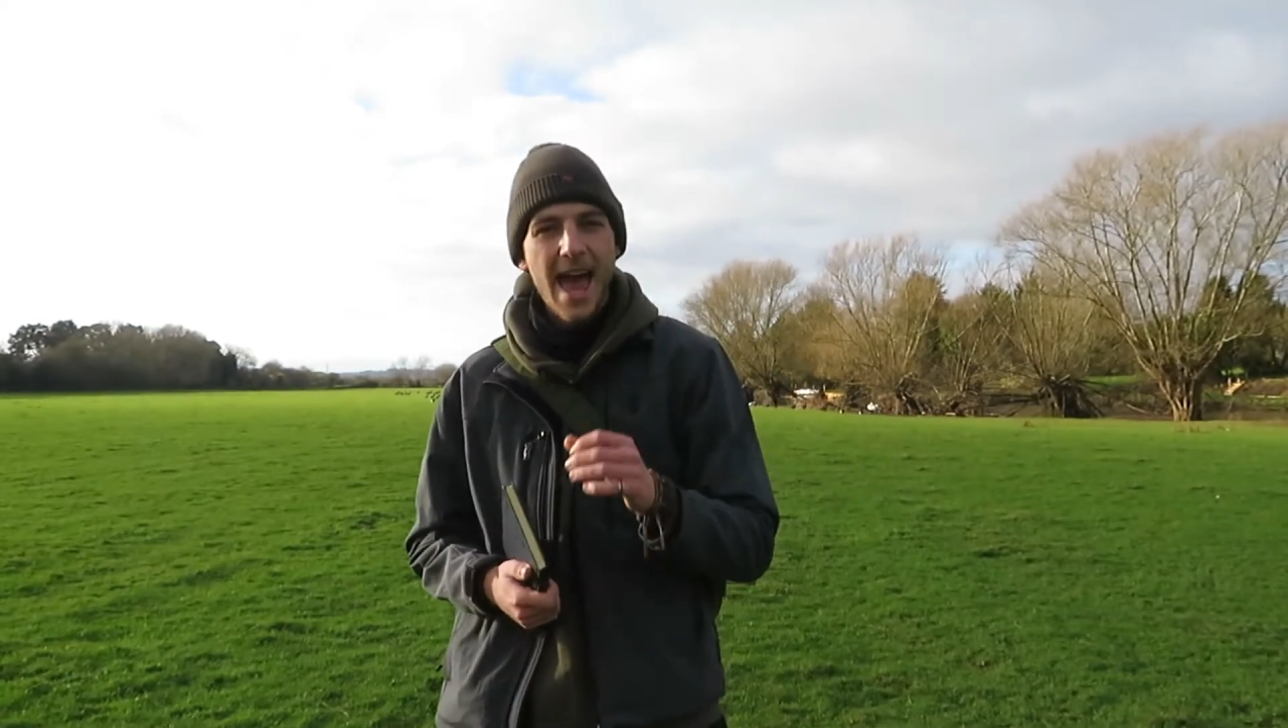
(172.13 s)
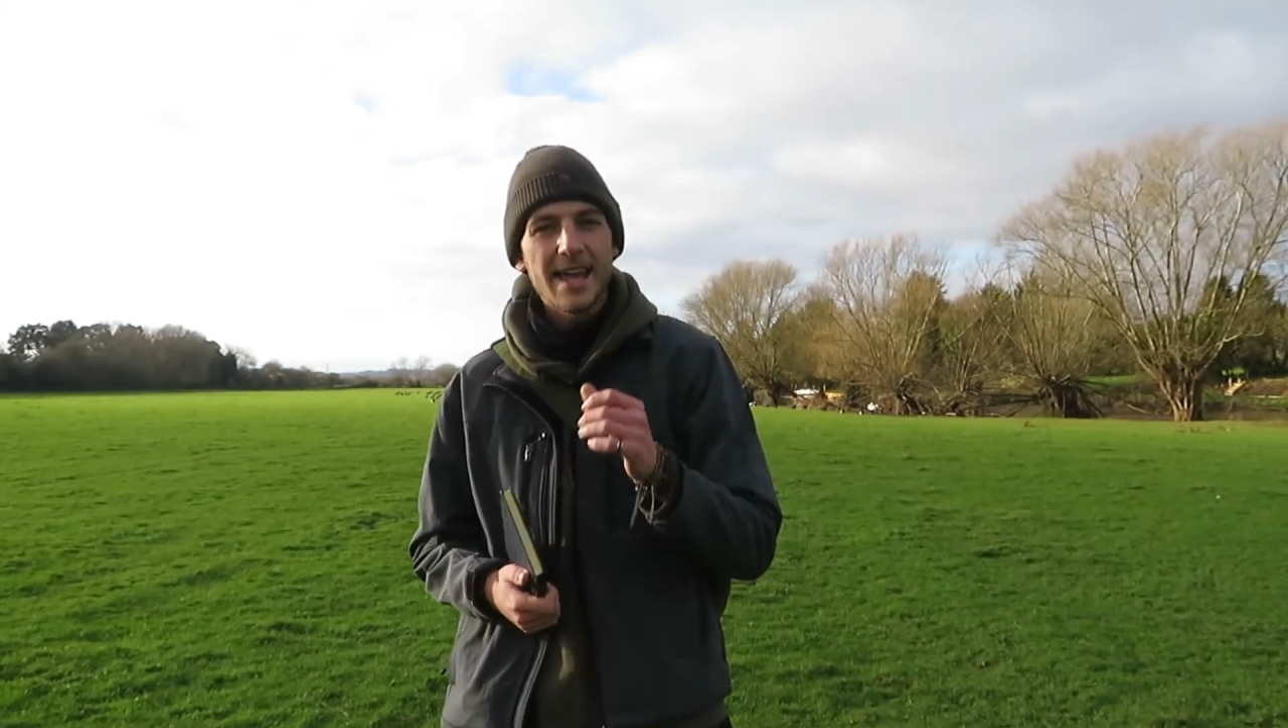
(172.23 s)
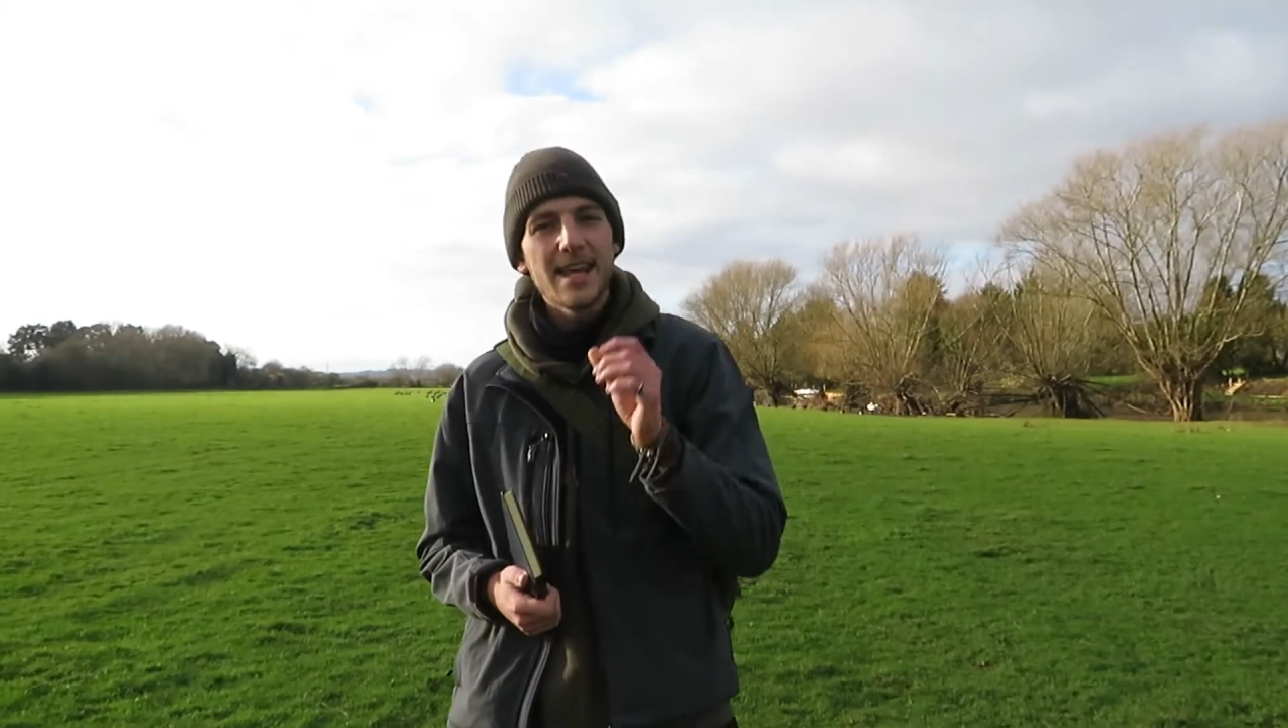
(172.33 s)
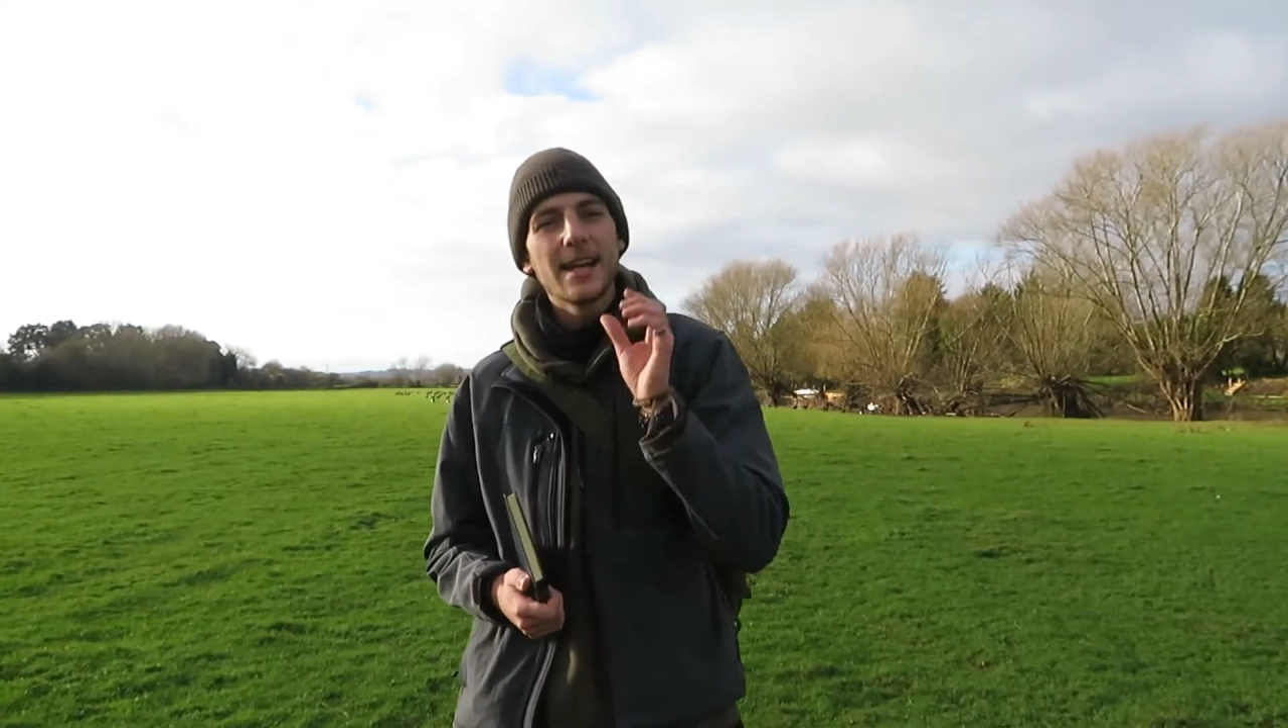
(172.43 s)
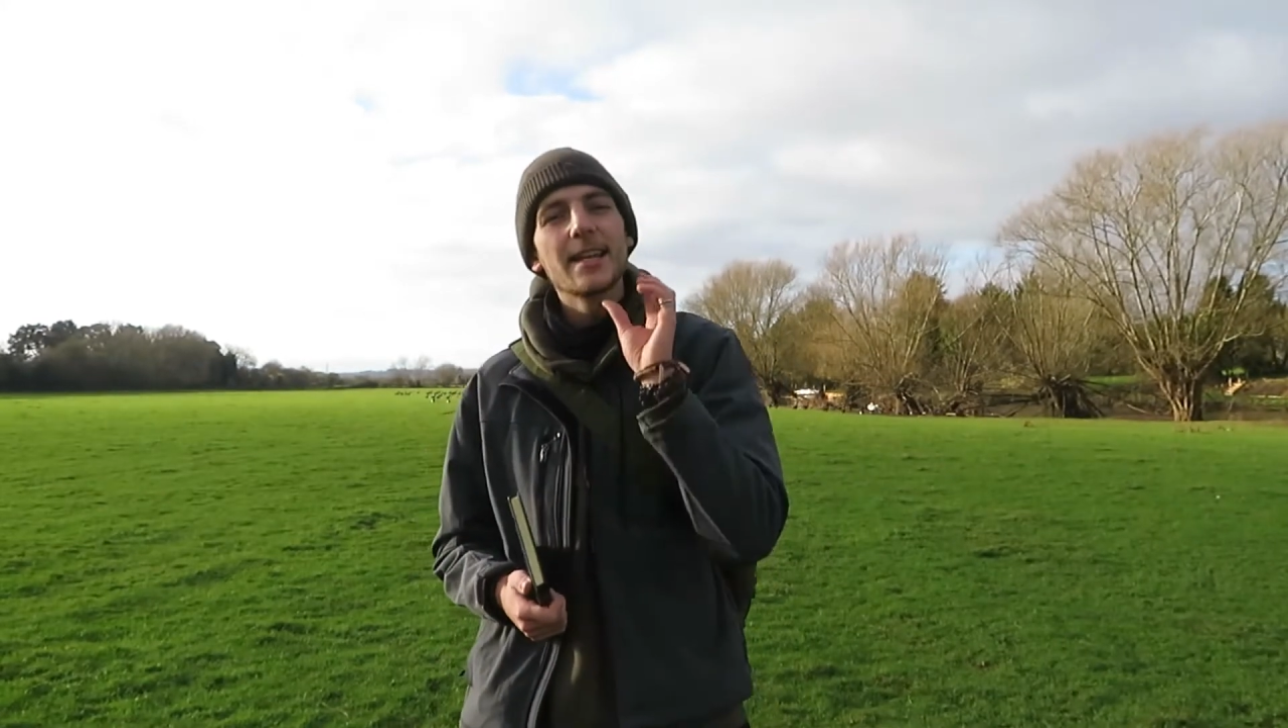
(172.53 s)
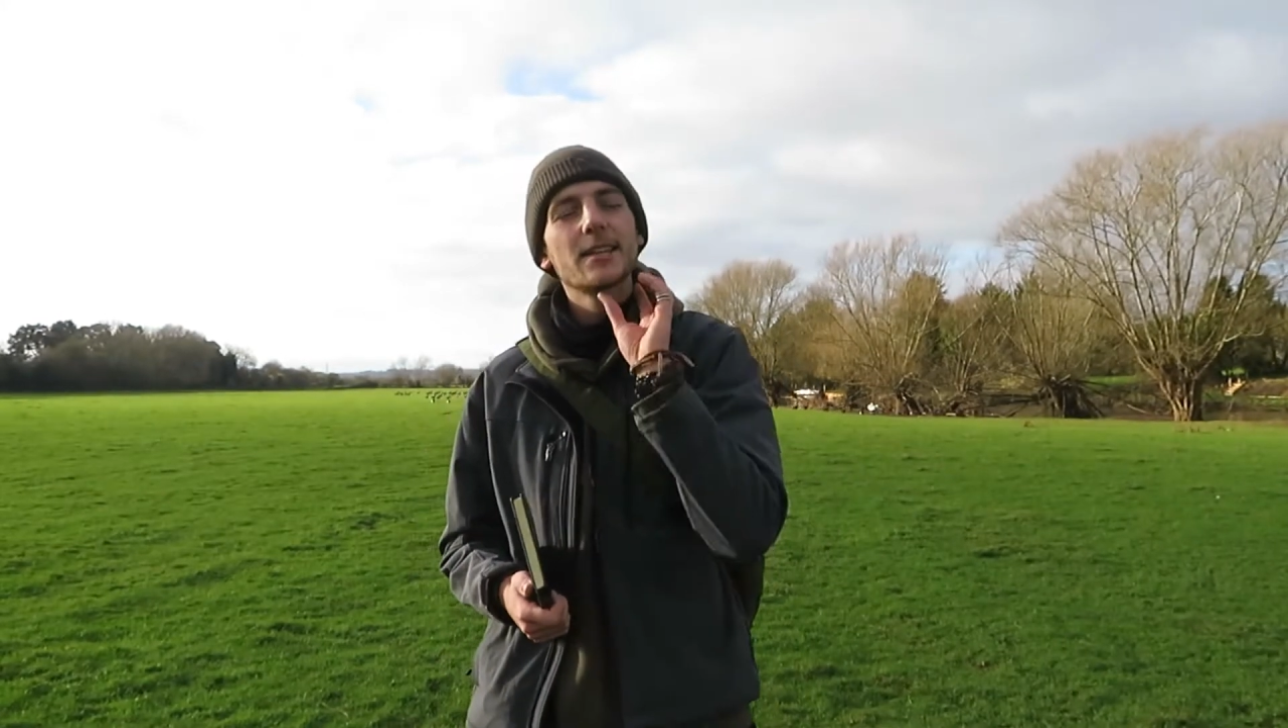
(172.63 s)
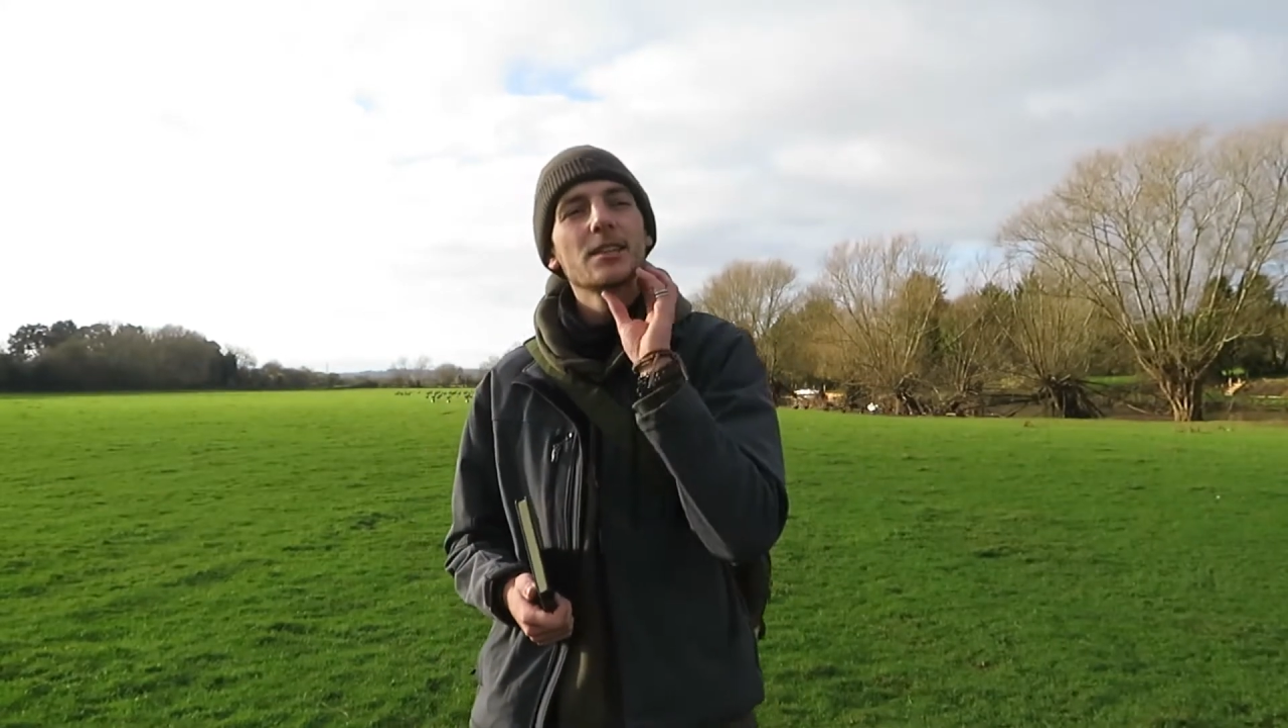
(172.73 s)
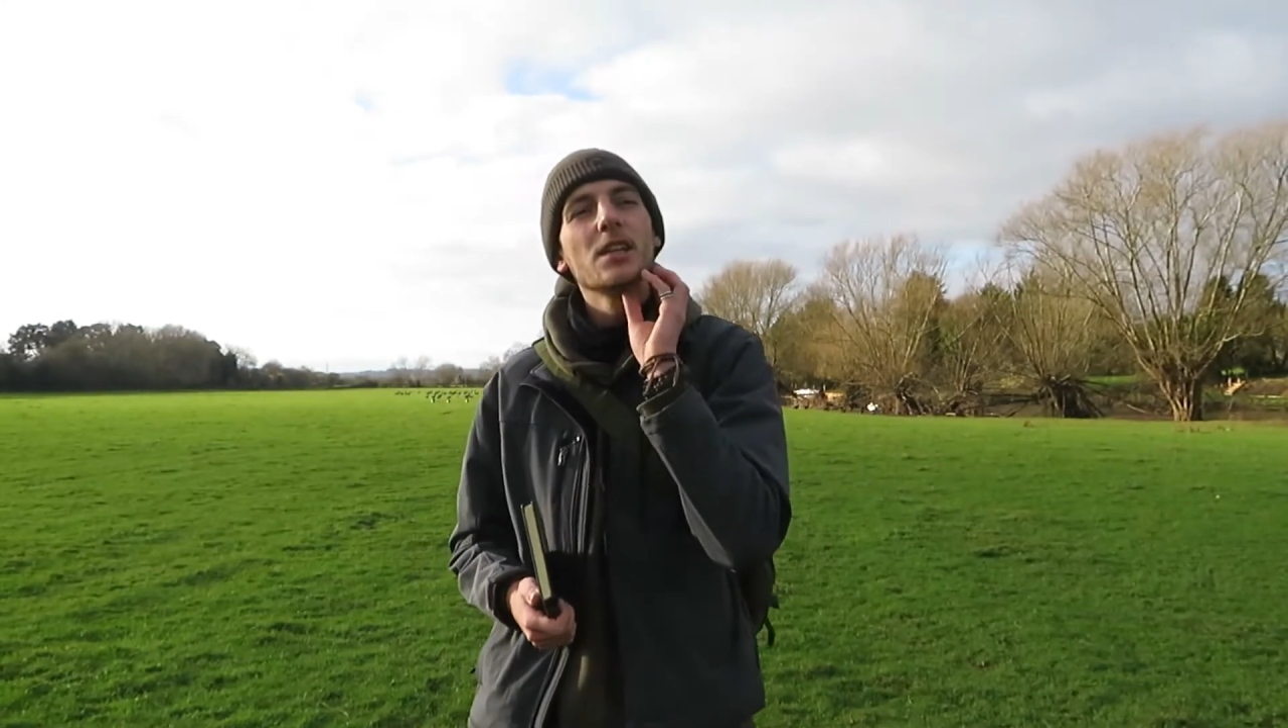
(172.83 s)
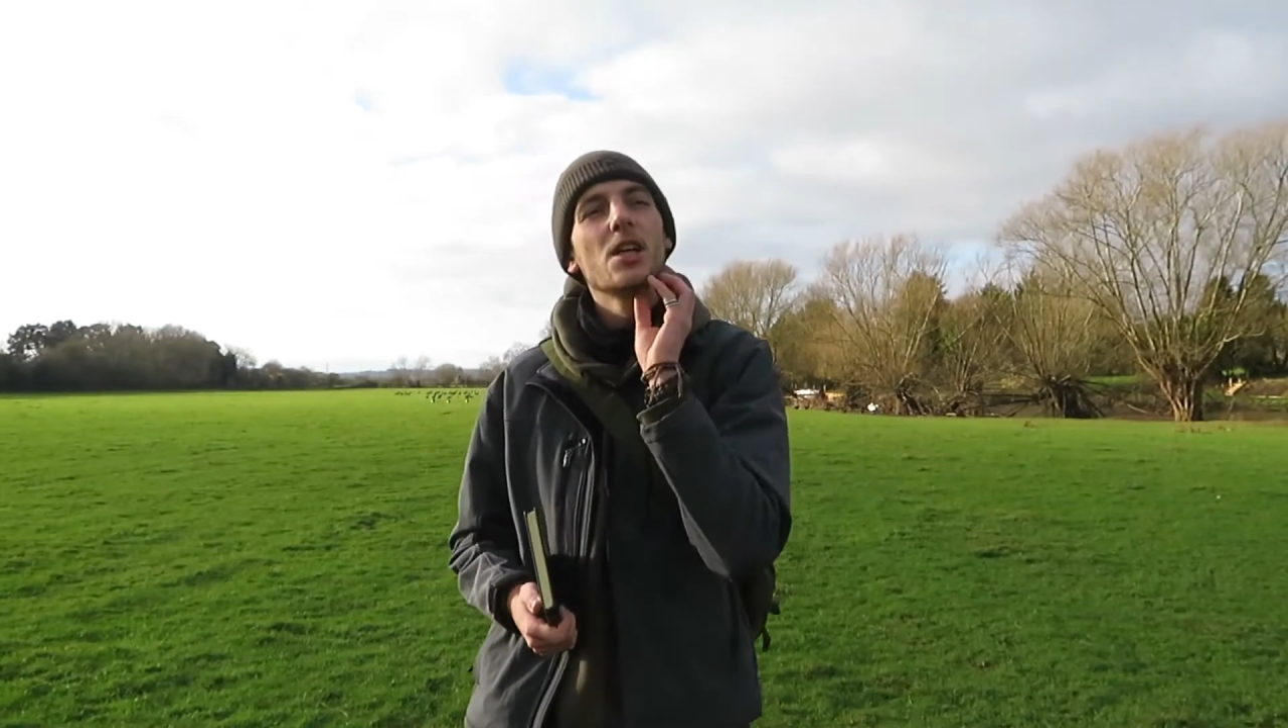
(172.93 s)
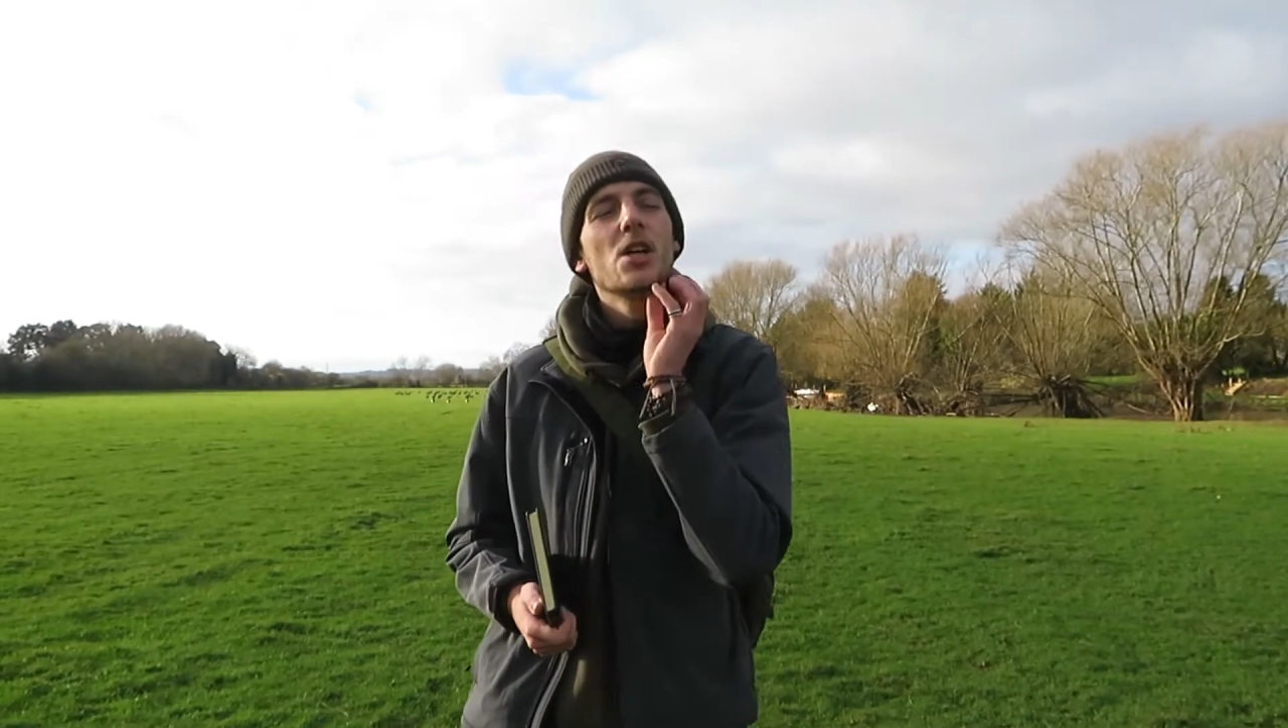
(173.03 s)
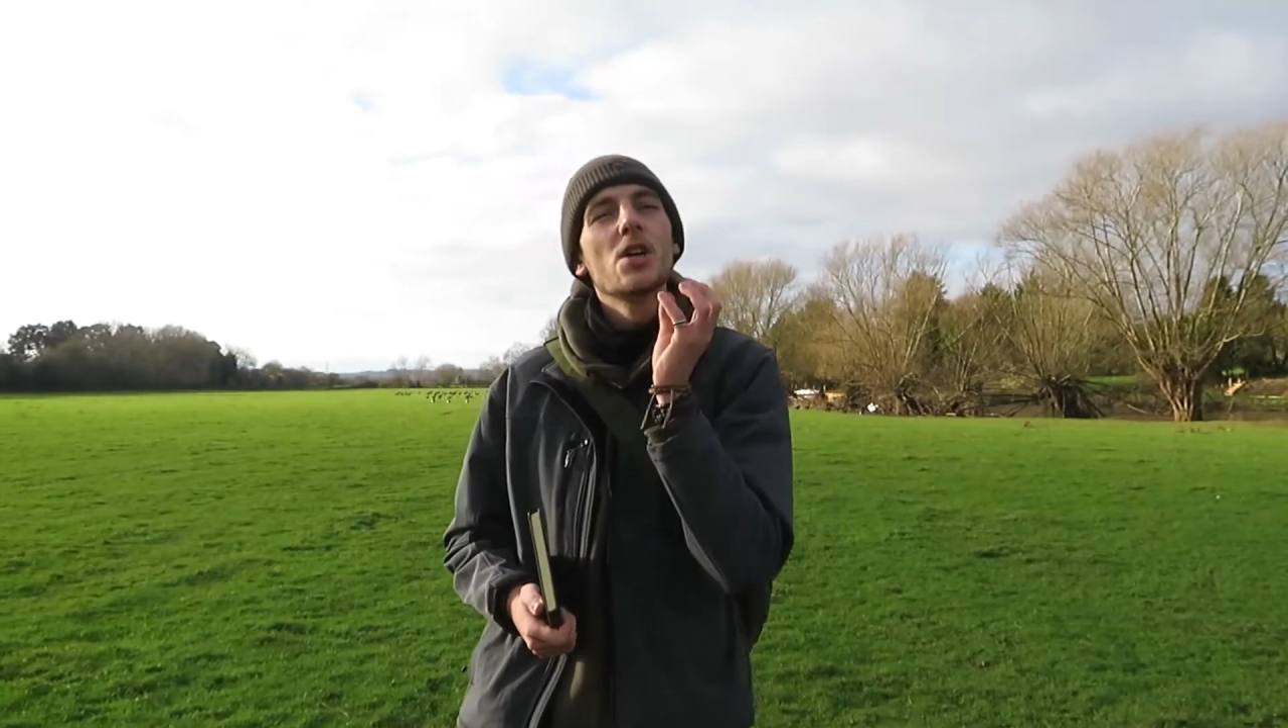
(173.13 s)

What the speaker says: and their little,